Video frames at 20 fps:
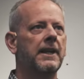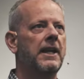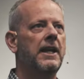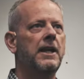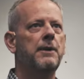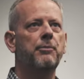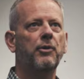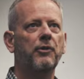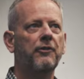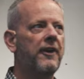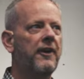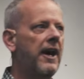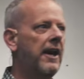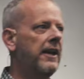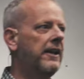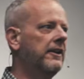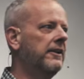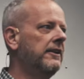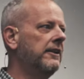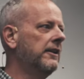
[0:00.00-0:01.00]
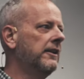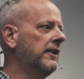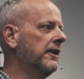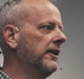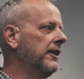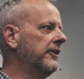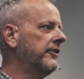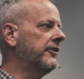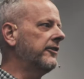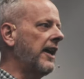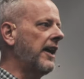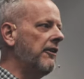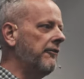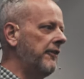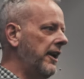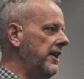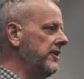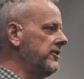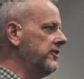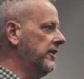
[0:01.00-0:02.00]
He provided
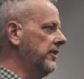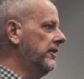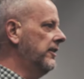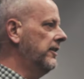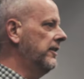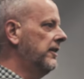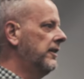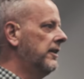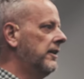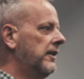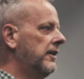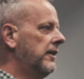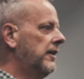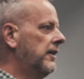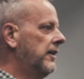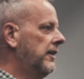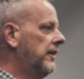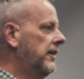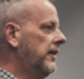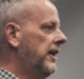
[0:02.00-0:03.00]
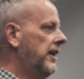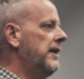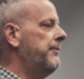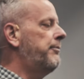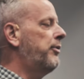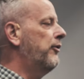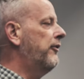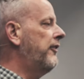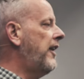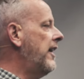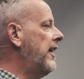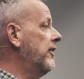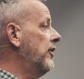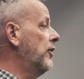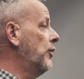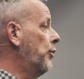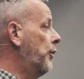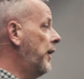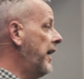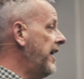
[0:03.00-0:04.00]
salvation he provided
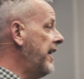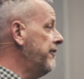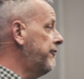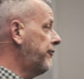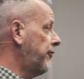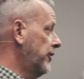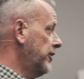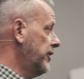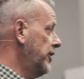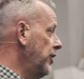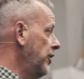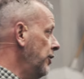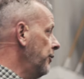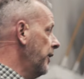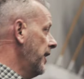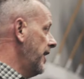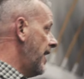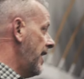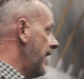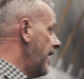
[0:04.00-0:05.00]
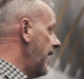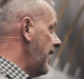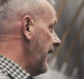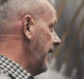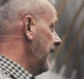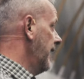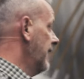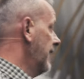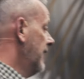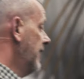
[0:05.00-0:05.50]
a way for you and I